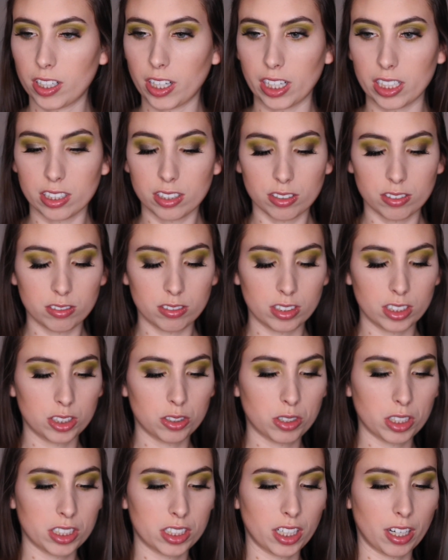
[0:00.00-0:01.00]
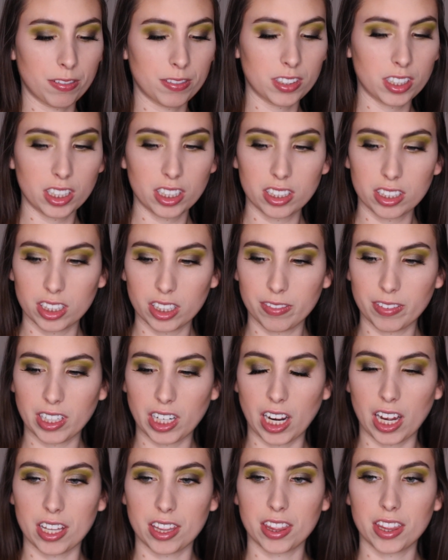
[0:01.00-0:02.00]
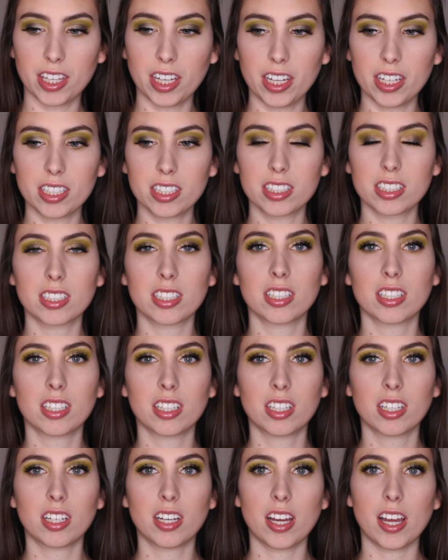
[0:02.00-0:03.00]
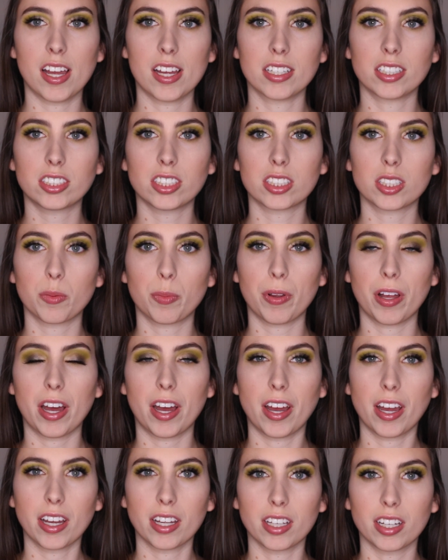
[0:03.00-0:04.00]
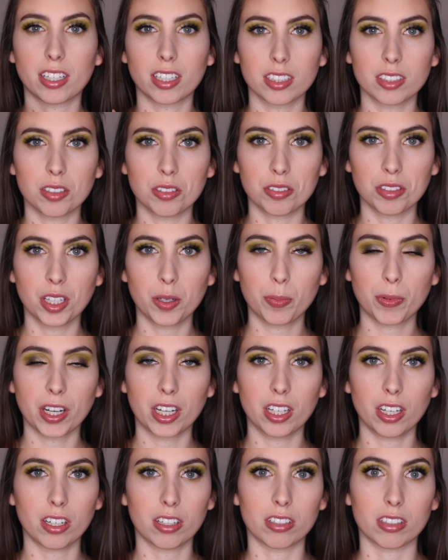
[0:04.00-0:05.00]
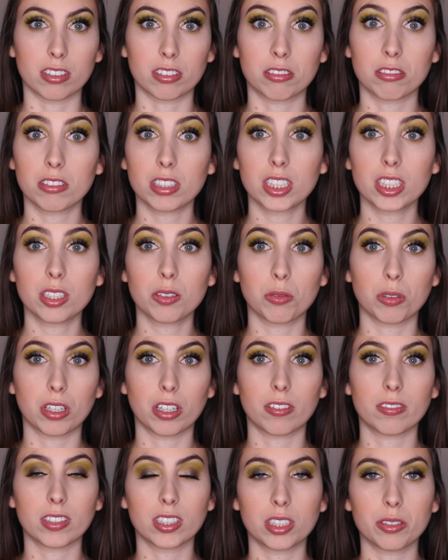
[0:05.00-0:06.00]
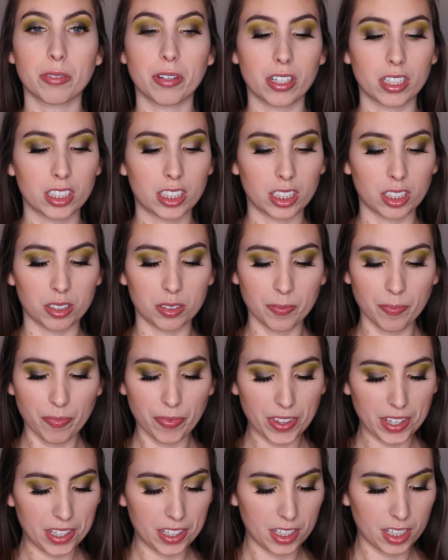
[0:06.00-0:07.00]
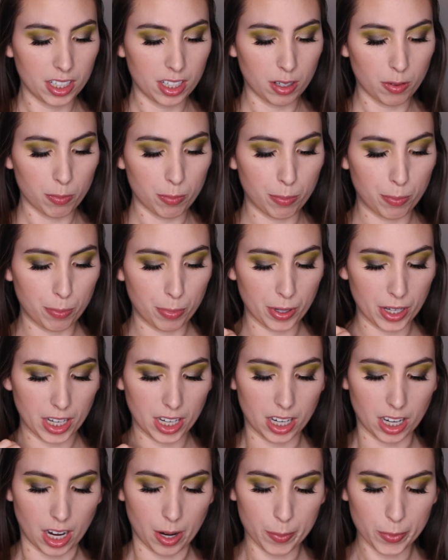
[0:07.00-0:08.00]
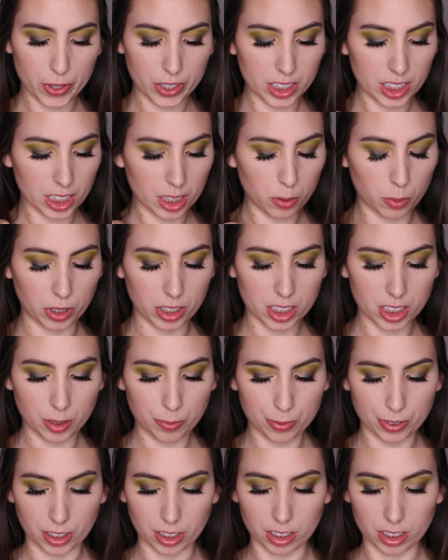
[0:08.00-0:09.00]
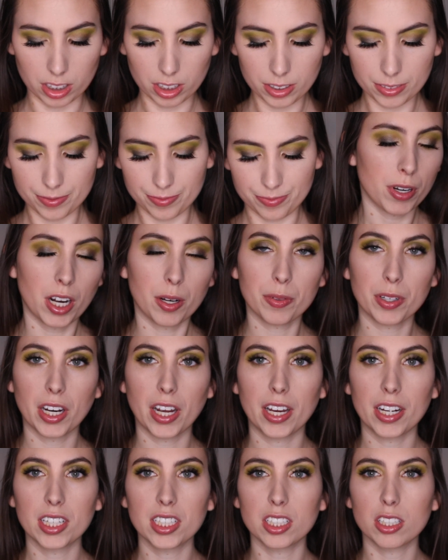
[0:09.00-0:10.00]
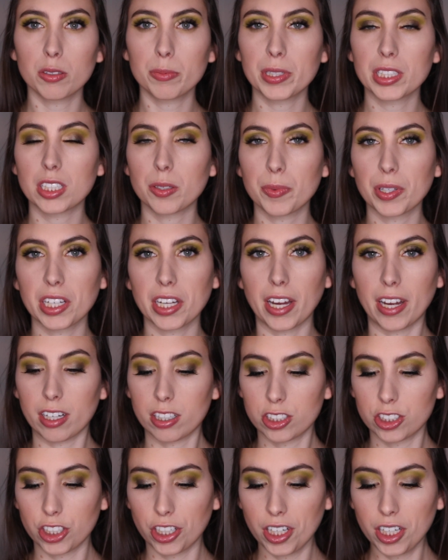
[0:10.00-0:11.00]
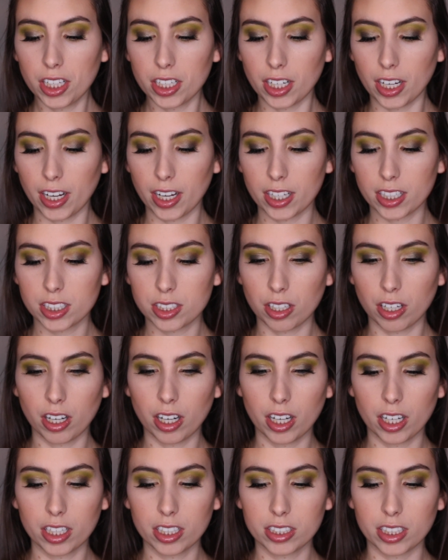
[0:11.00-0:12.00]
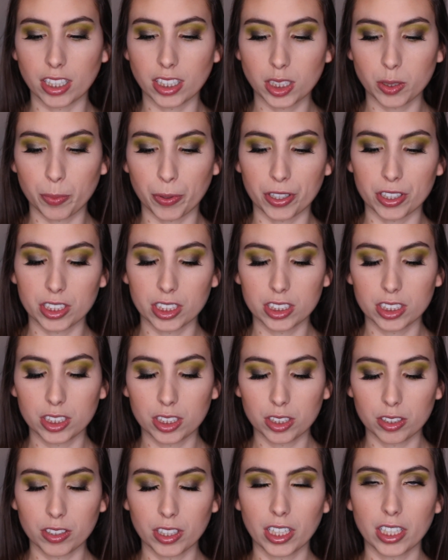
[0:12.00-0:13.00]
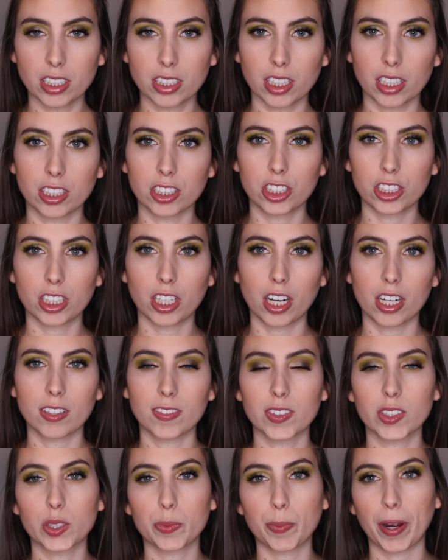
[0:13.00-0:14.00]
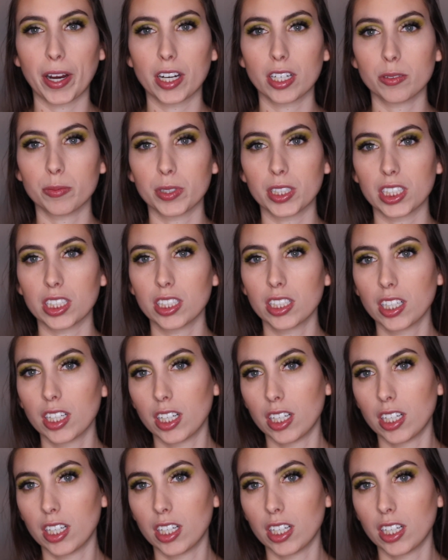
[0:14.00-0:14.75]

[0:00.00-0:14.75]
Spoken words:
Okay, so you could definitely leave it at this and just apply like a nude lip color or green, whatever you want to do. But I'm going to take it one step further, but I'm going to add a little bit something extra. I saw Desi Perkins do this and she kind of inspired me